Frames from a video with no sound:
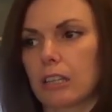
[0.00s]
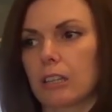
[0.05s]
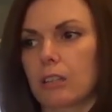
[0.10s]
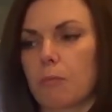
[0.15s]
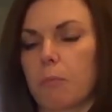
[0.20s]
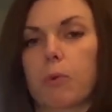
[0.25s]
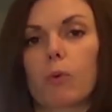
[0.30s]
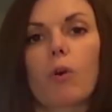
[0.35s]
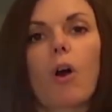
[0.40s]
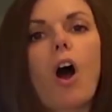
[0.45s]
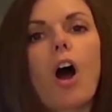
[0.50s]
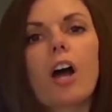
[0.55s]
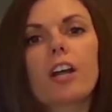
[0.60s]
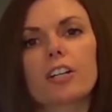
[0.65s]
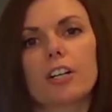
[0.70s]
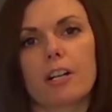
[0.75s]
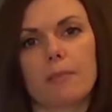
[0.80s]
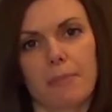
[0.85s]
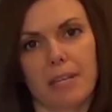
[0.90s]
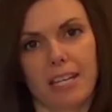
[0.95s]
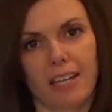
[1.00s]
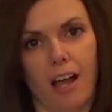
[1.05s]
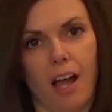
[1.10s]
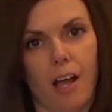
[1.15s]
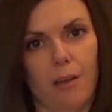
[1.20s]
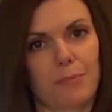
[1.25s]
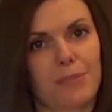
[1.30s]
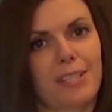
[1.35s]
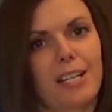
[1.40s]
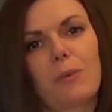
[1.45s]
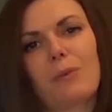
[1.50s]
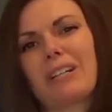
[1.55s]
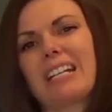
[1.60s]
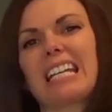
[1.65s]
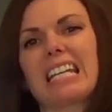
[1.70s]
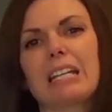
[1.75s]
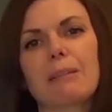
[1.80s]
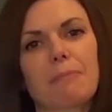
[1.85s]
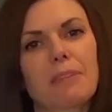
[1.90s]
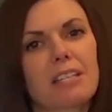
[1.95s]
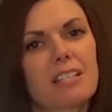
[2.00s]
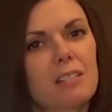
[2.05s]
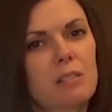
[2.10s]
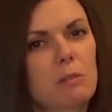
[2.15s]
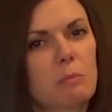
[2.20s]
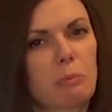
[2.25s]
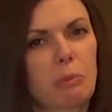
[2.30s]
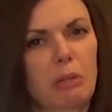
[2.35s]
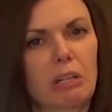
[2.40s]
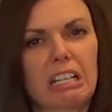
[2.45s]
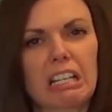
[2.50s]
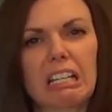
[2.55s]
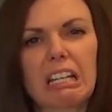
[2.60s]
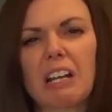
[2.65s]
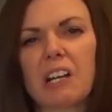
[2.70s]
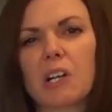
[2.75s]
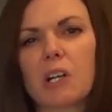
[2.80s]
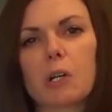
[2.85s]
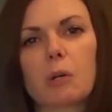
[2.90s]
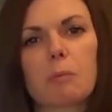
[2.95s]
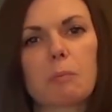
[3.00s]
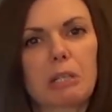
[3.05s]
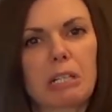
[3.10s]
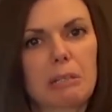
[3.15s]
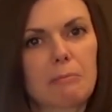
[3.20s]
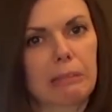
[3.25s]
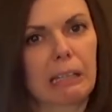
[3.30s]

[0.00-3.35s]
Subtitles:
the broader it becomes. And I want to keep this pretty narrow, pretty